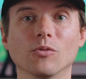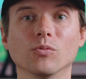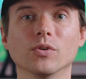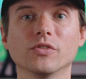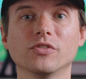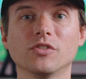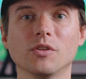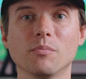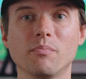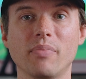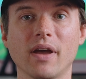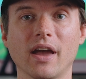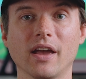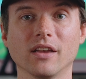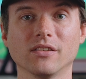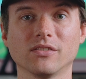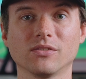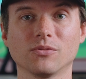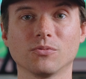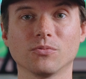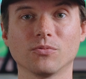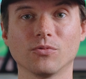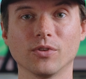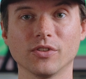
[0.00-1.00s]
with the
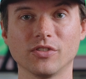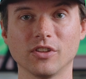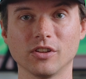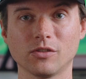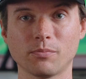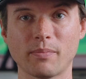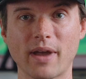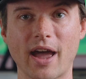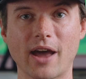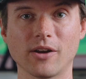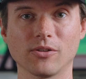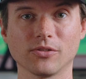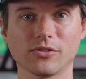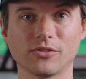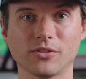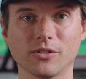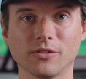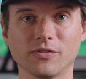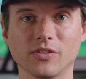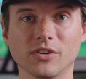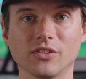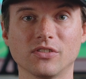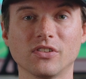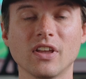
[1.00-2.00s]
best with its paddle
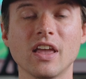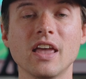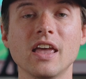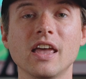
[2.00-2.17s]
surface.